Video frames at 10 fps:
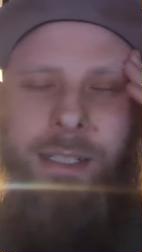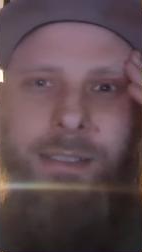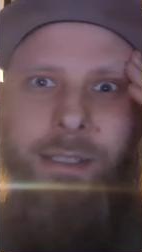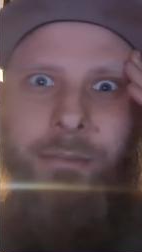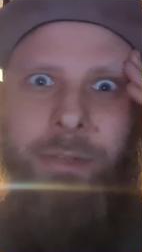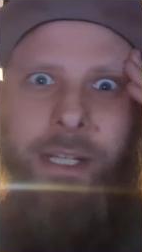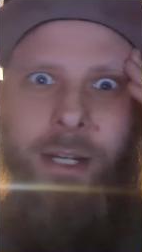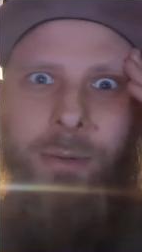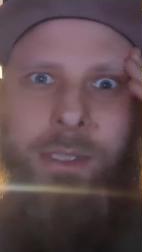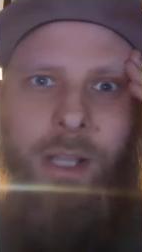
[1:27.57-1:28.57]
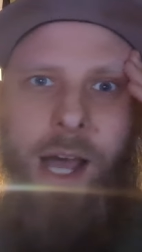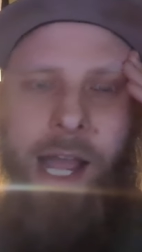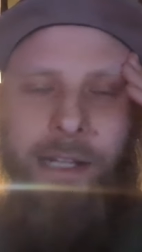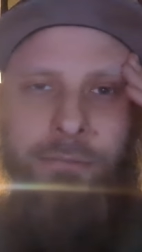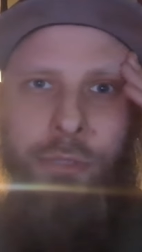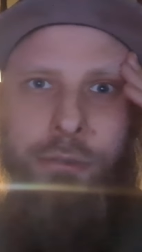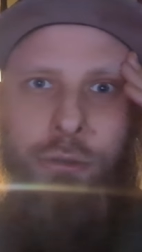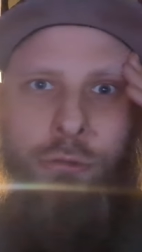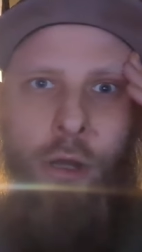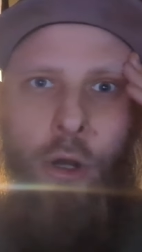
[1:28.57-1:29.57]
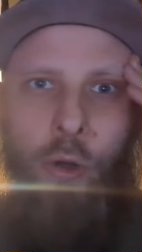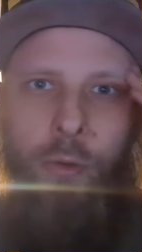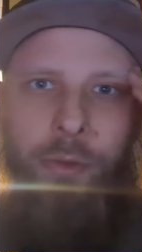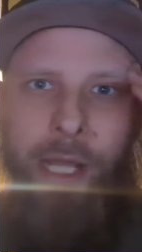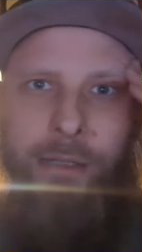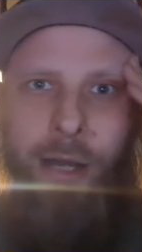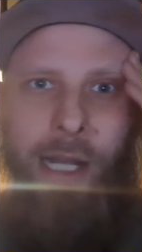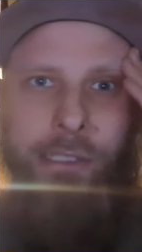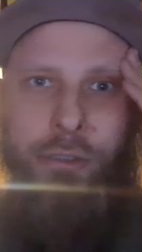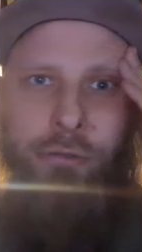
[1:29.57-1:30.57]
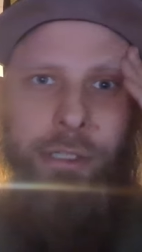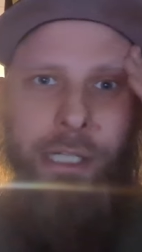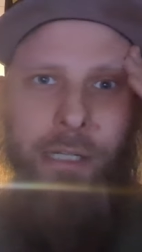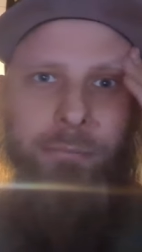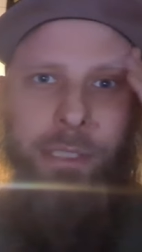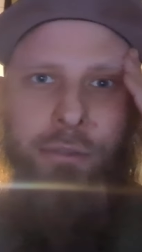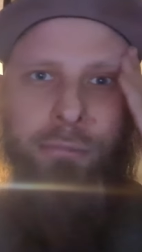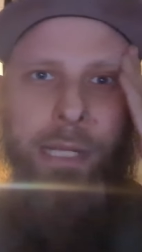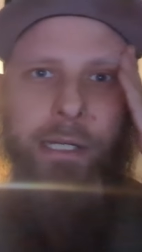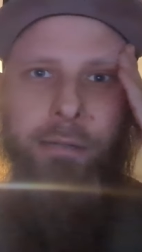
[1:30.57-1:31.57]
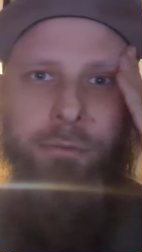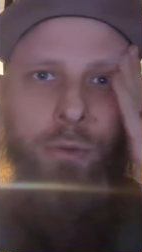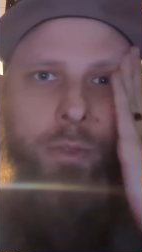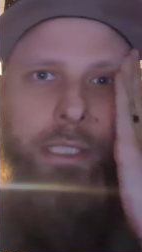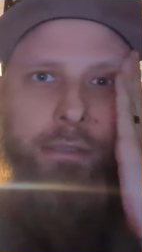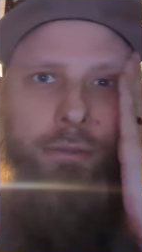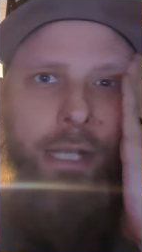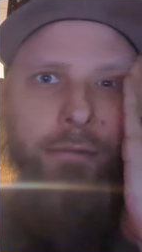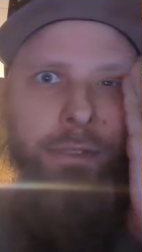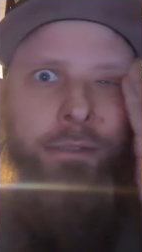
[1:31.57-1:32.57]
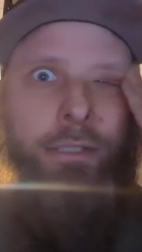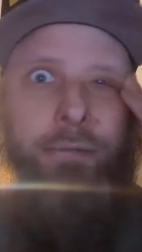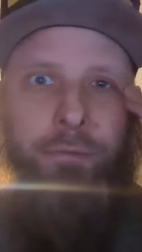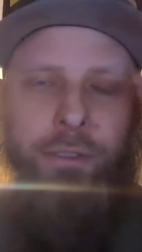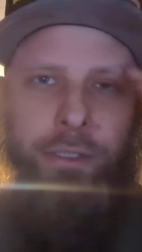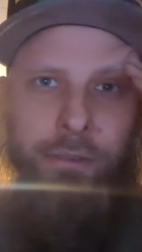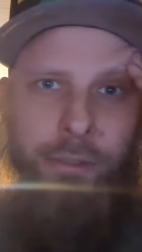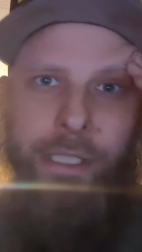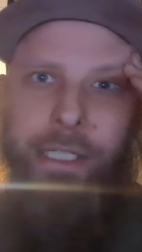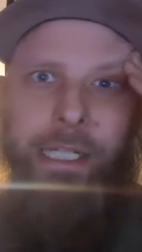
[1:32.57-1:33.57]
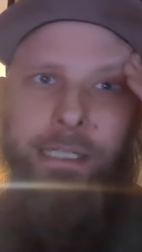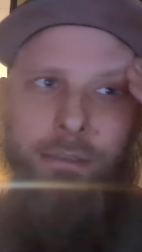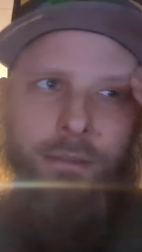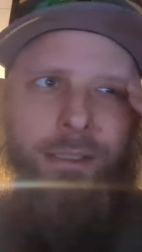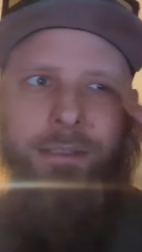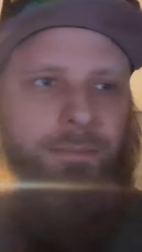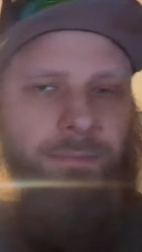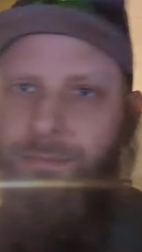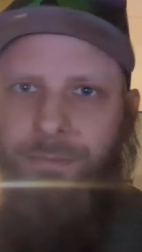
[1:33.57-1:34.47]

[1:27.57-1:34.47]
because some video was like, Did you know that ice cream is made of 27 different ingredients? And